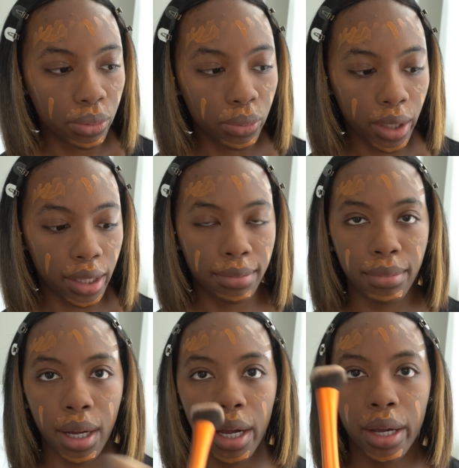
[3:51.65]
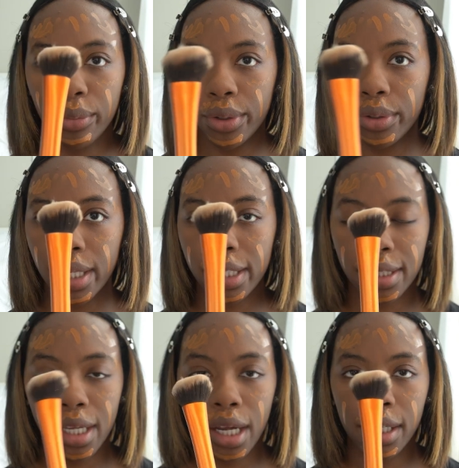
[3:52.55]
with my Real
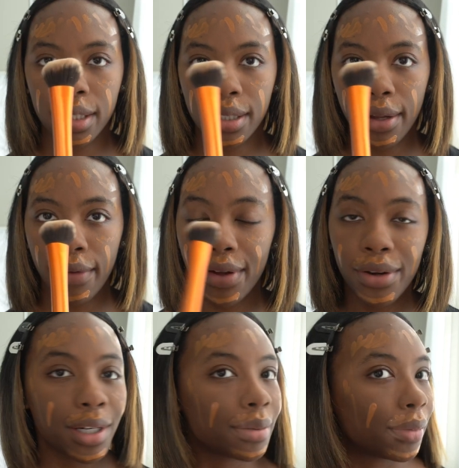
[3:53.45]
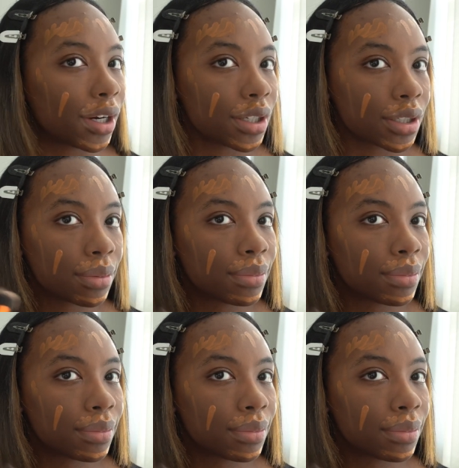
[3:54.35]
Techniques foundation brush.